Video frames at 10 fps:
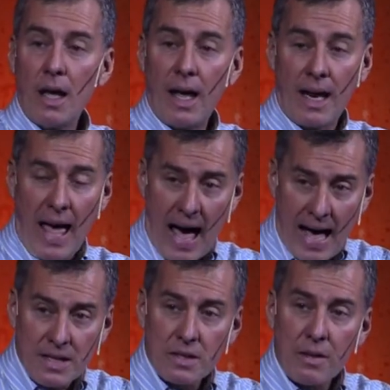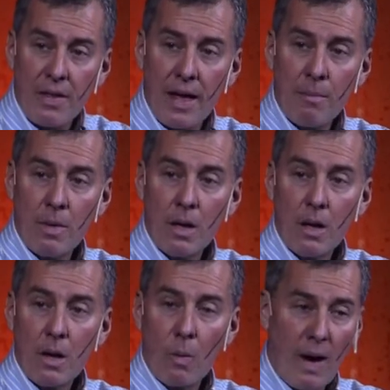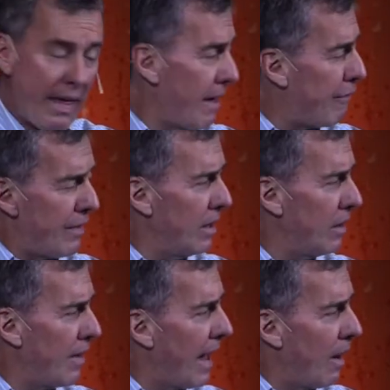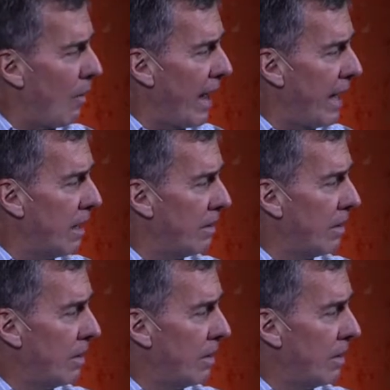and asked them why they feel that way?